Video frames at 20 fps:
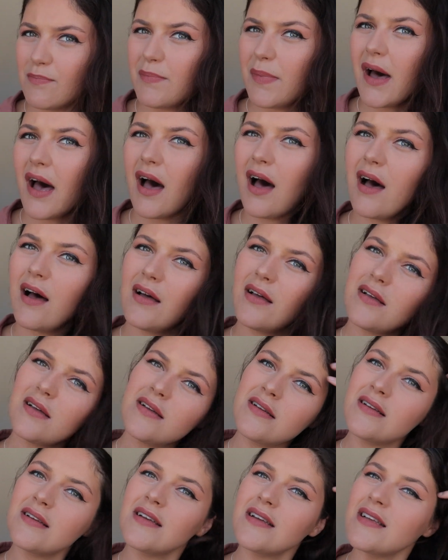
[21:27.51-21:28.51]
But
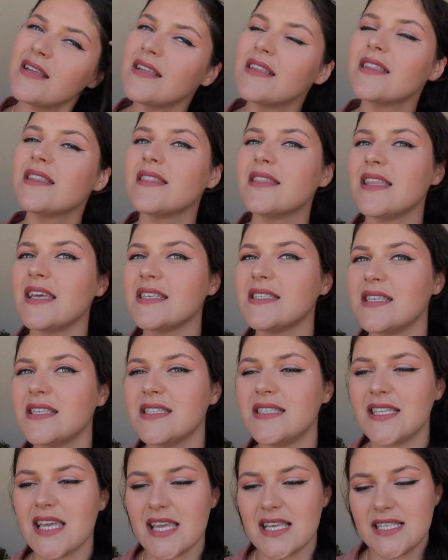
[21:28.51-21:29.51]
this is
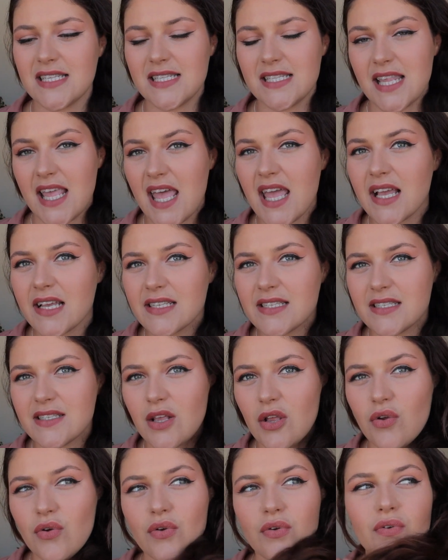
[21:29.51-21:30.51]
day 6,
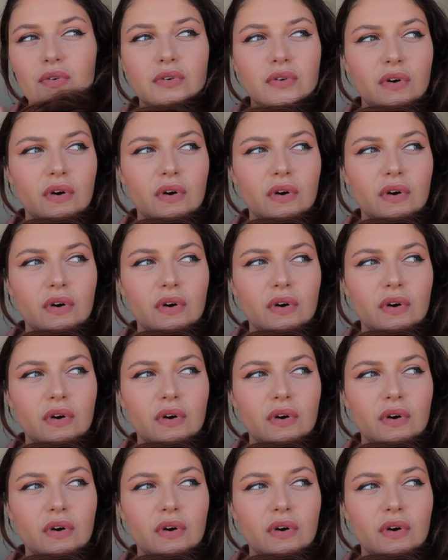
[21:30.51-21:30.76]
so